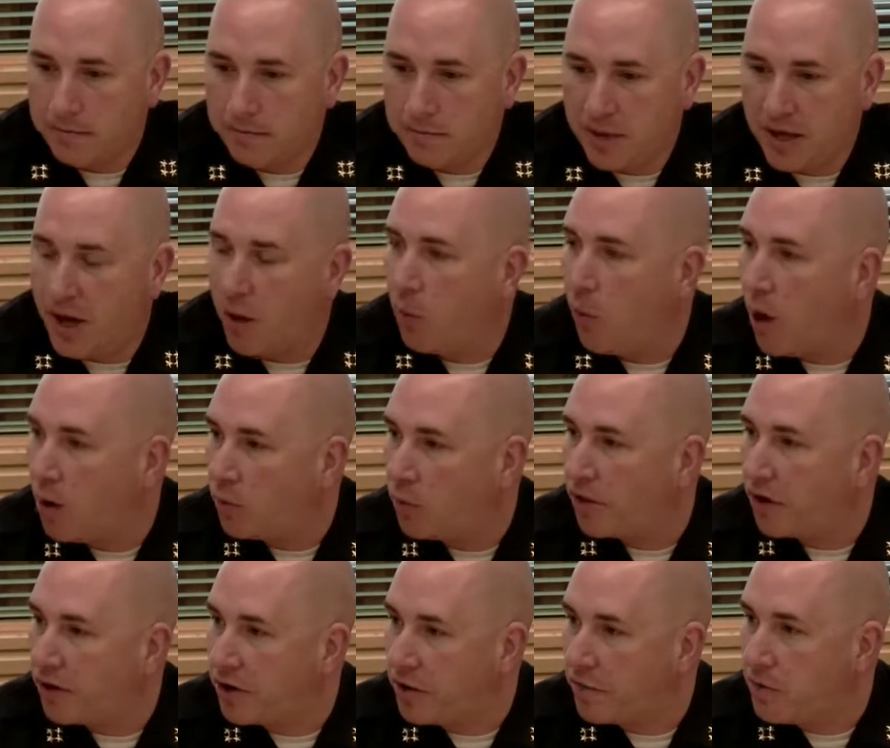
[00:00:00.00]
be at one with
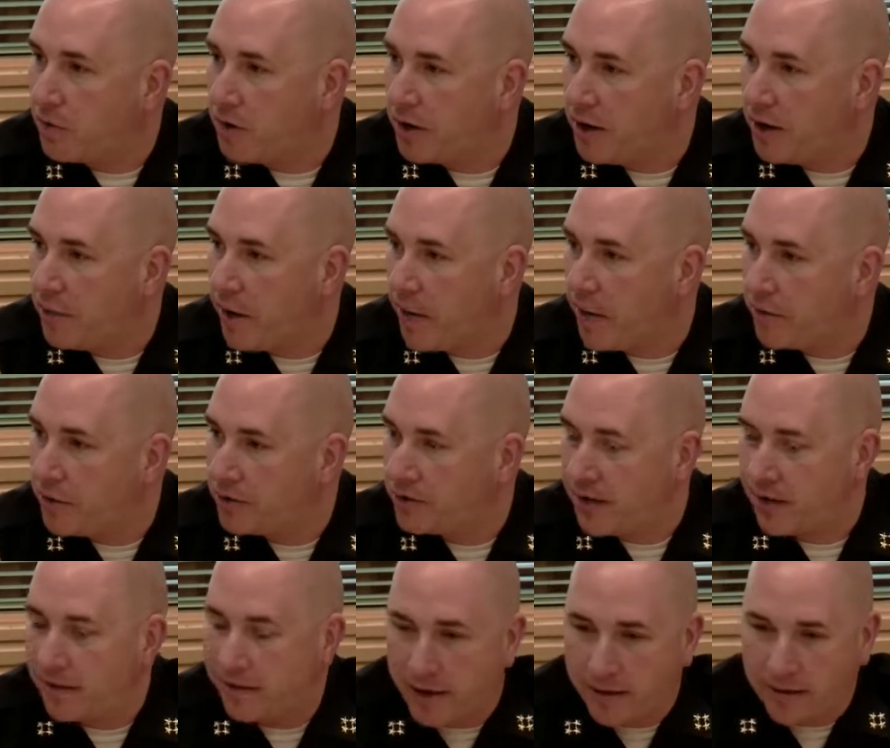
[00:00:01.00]
our community members
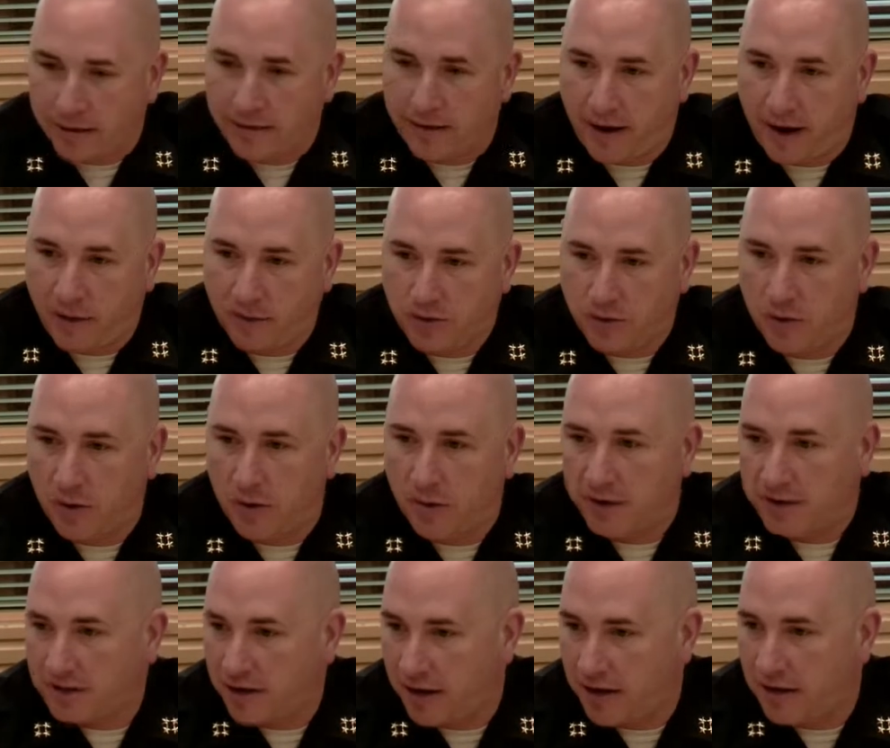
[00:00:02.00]
and the town. So I'm
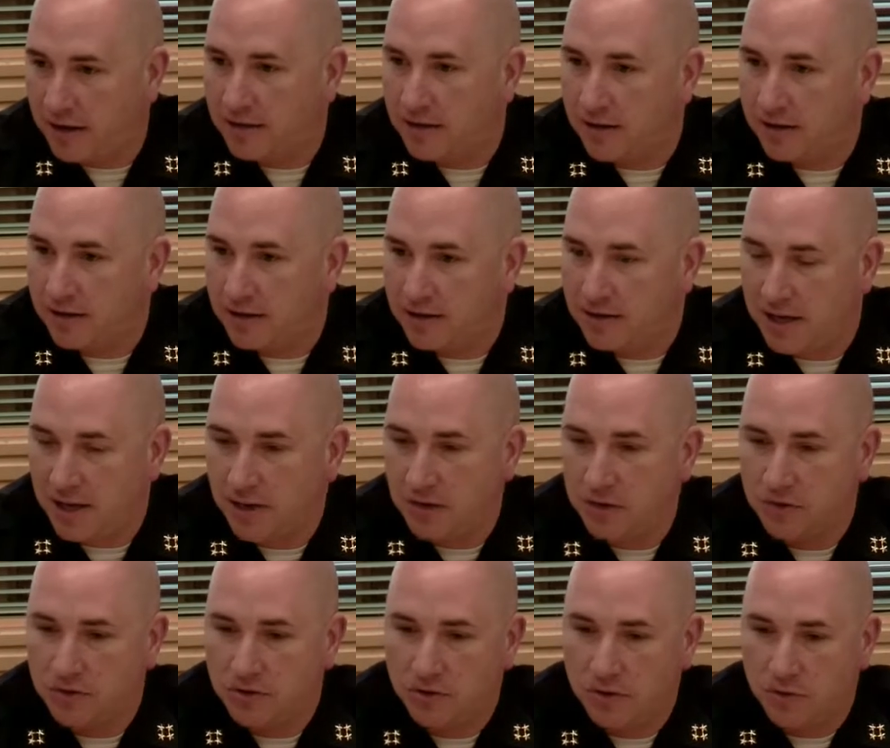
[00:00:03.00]
excited to
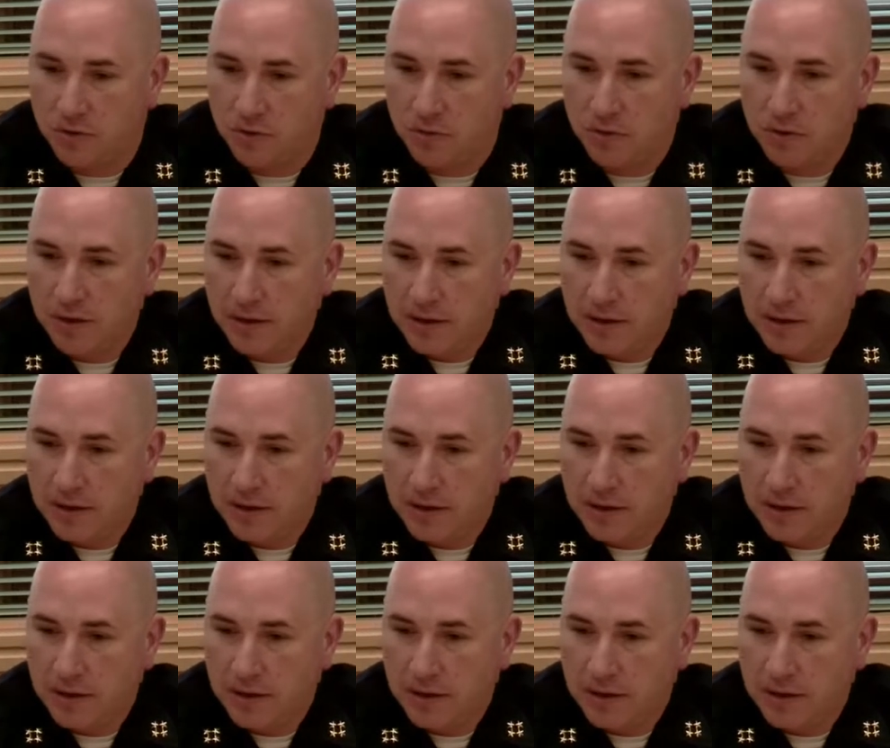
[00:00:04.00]
continue to